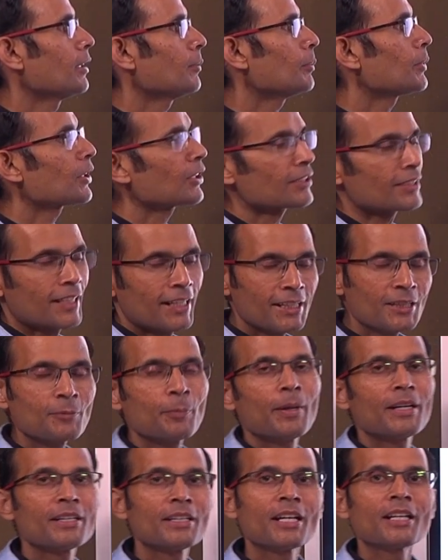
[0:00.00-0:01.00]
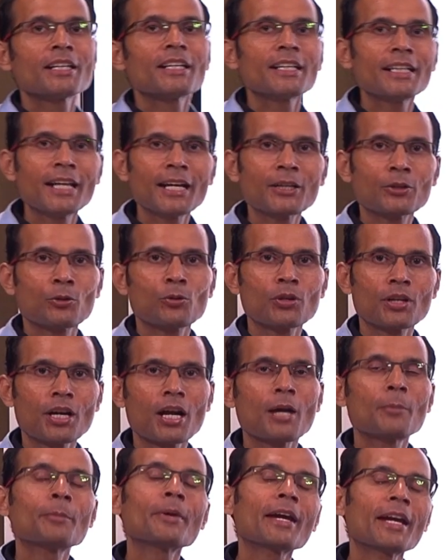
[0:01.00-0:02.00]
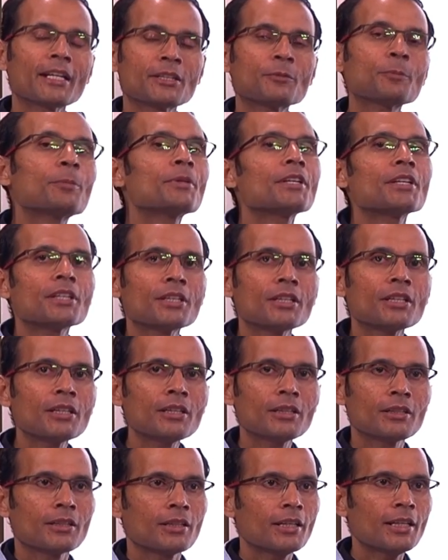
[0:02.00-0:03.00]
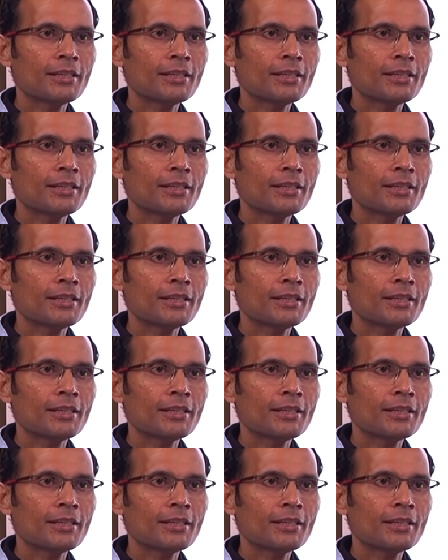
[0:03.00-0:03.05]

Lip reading: because his bundle electrogram HBE